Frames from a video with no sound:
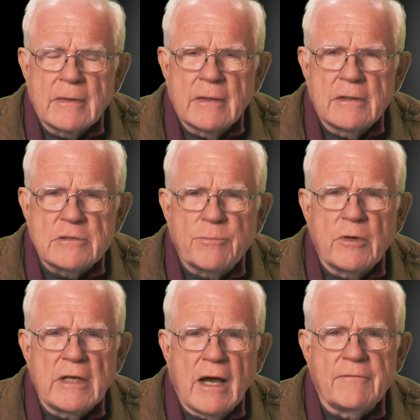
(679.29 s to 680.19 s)
It is
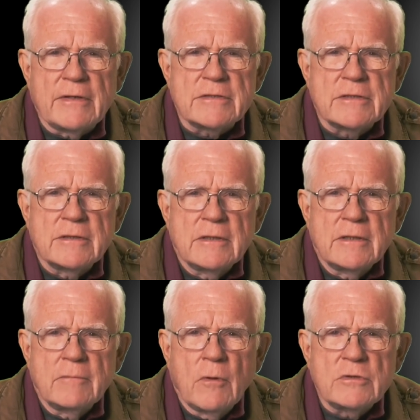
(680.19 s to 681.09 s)
pretty obvious
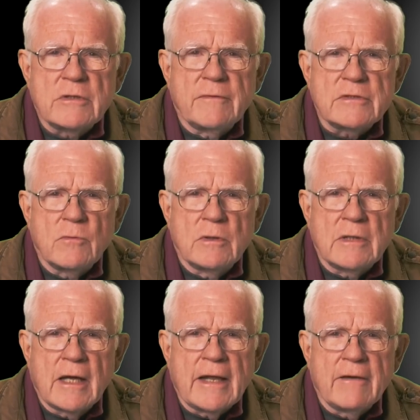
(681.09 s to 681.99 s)
that most of us will
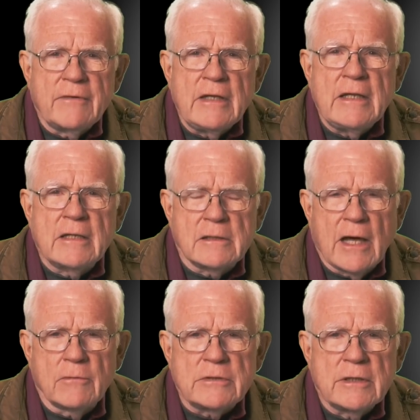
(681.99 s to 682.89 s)
not have any
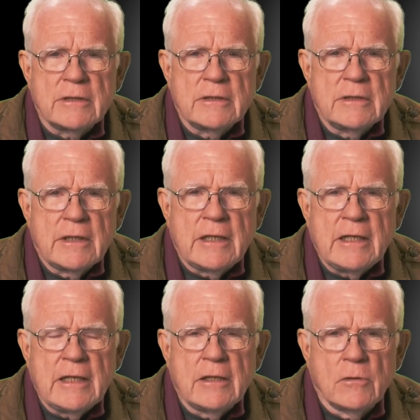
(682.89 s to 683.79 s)
clout in
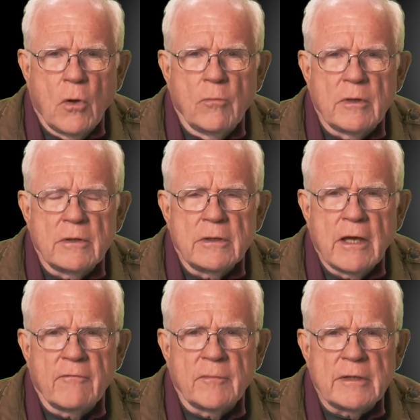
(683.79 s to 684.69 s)
any global
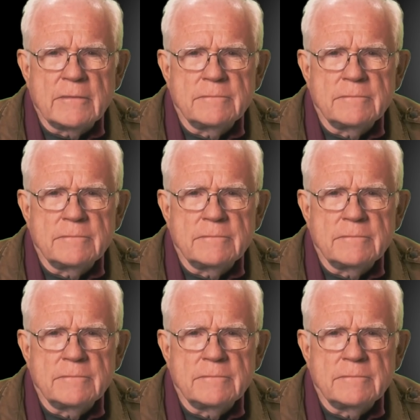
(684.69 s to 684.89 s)
government.